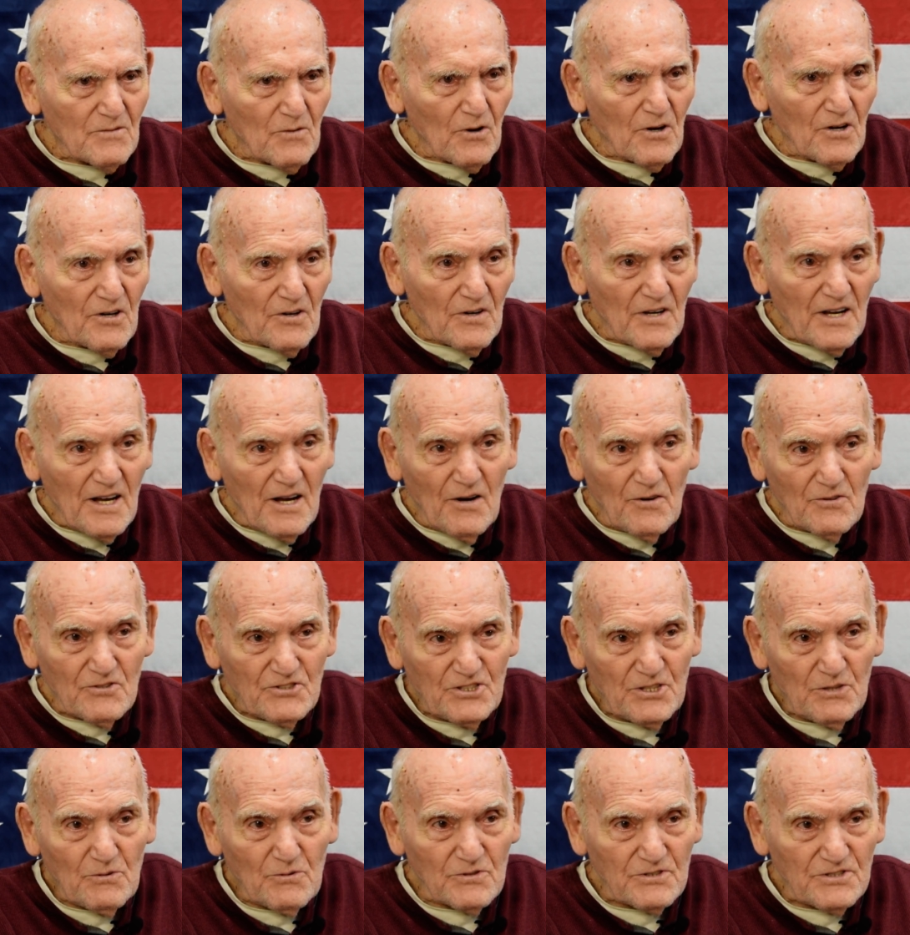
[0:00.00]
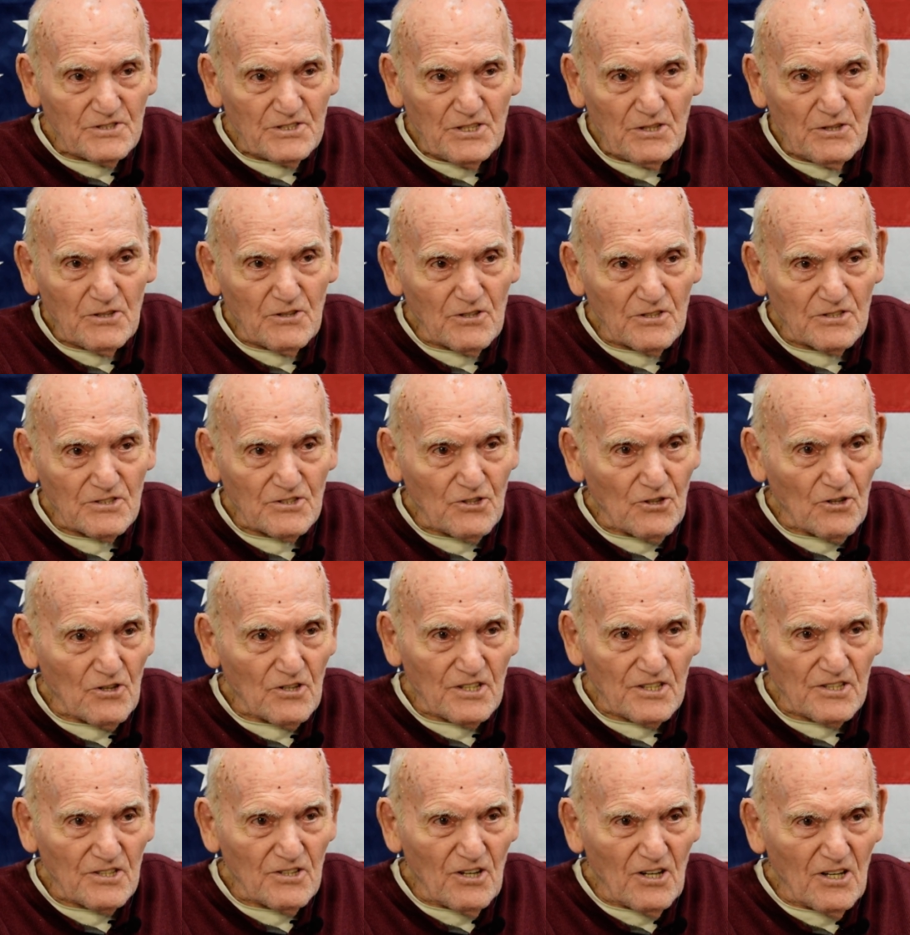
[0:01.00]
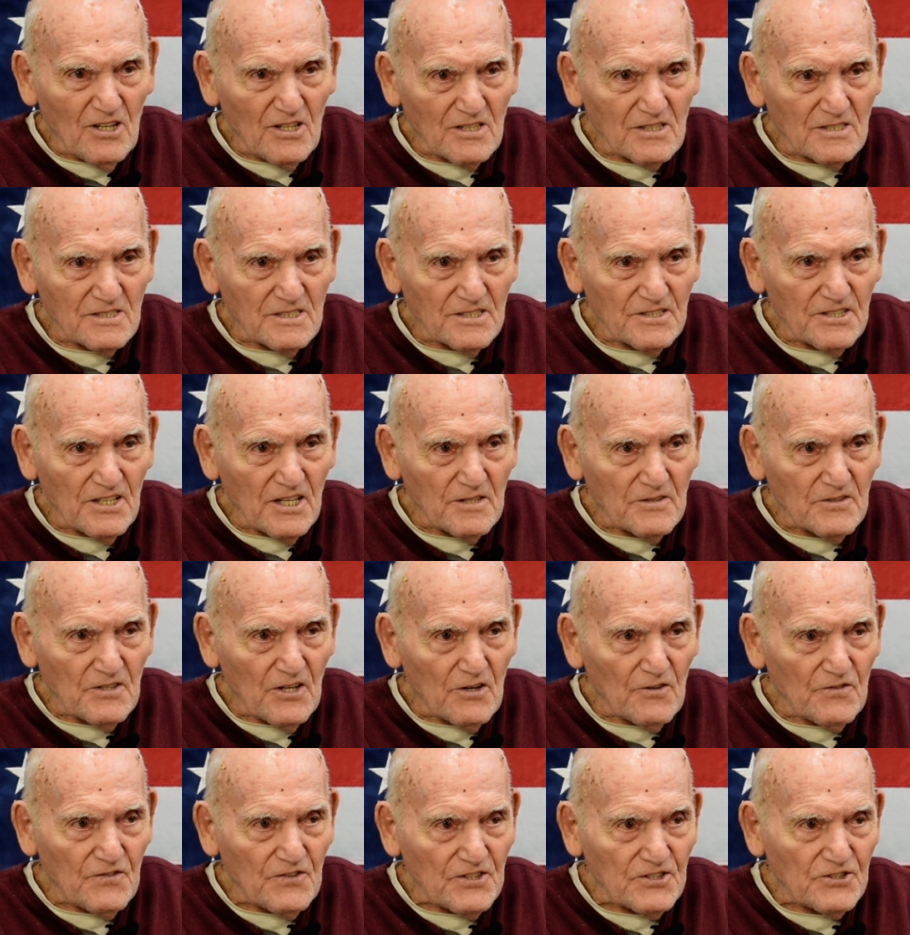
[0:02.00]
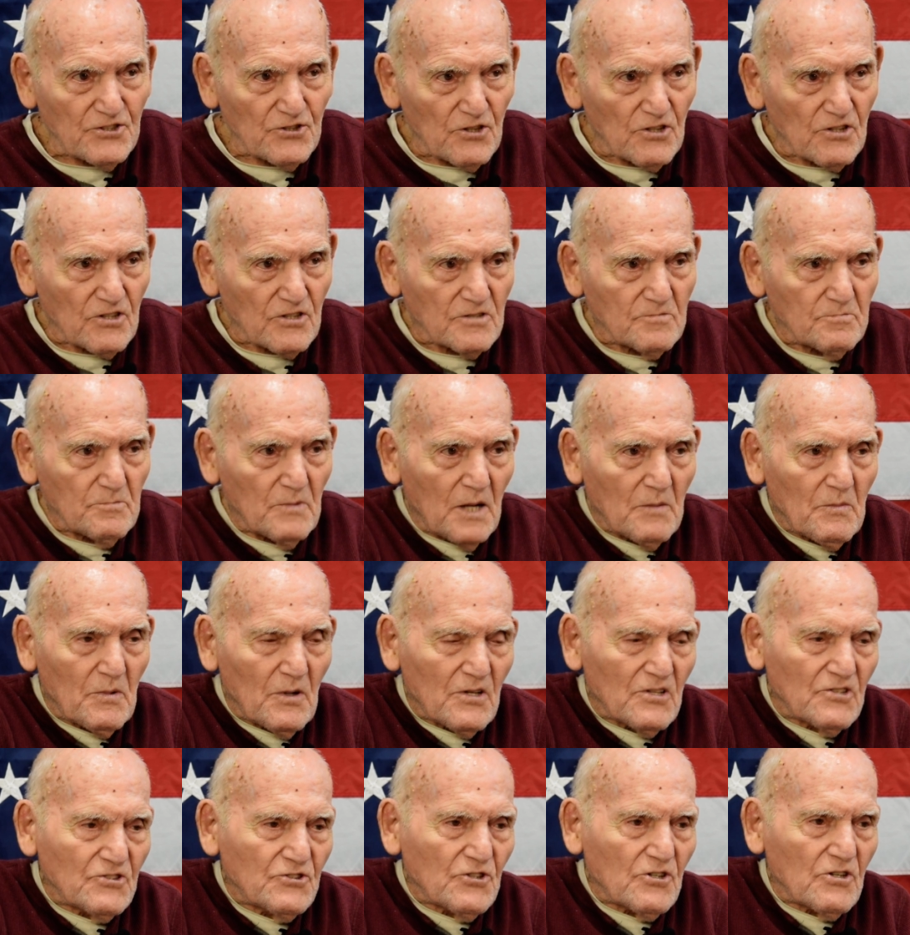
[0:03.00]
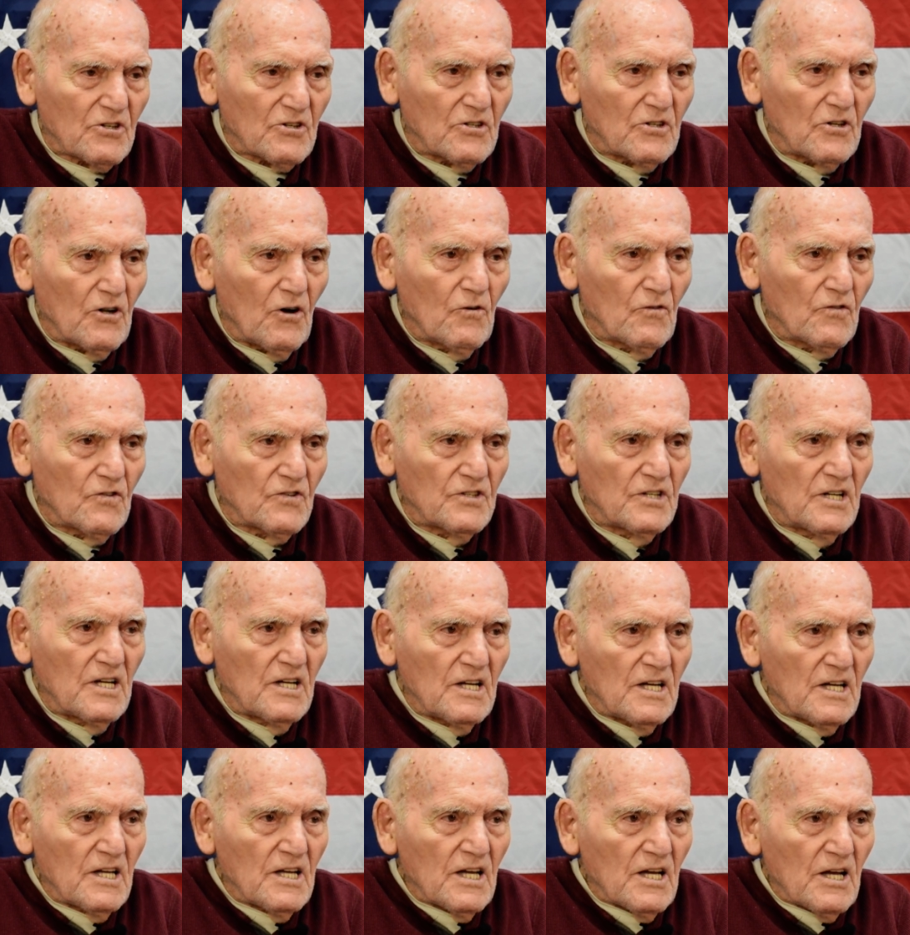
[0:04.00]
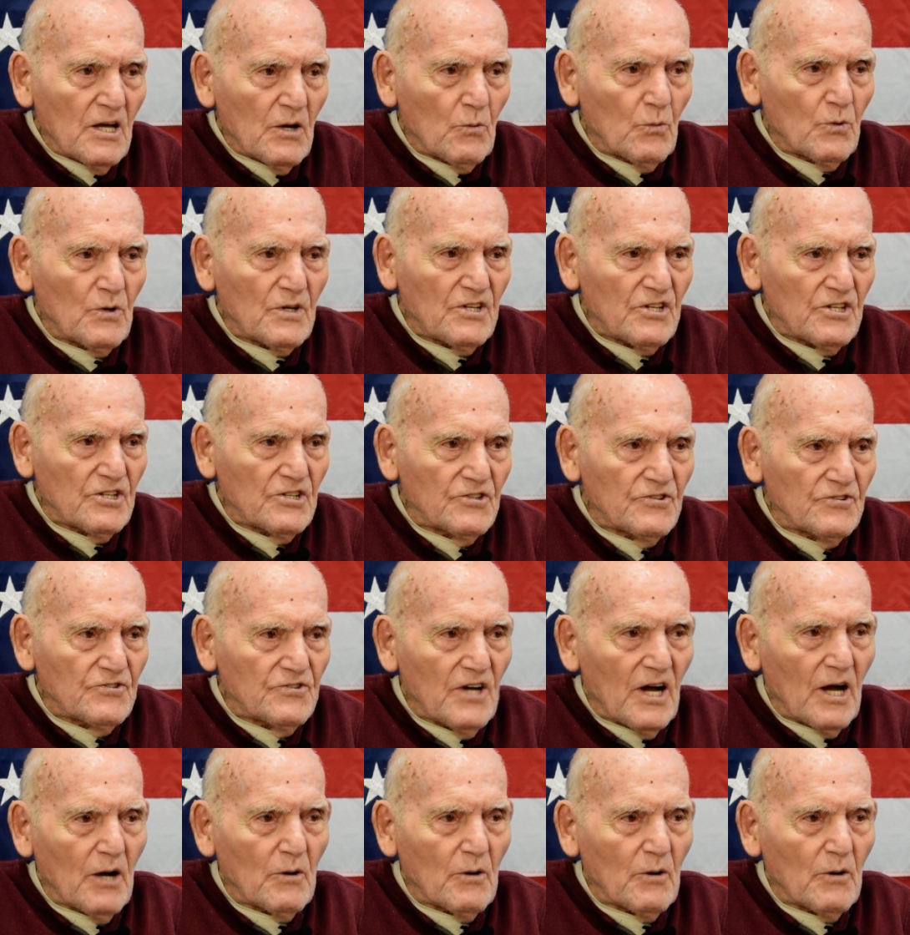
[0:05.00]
Well, yeah, but she couldn't cook at all. And then Delphine my mother took her over, and within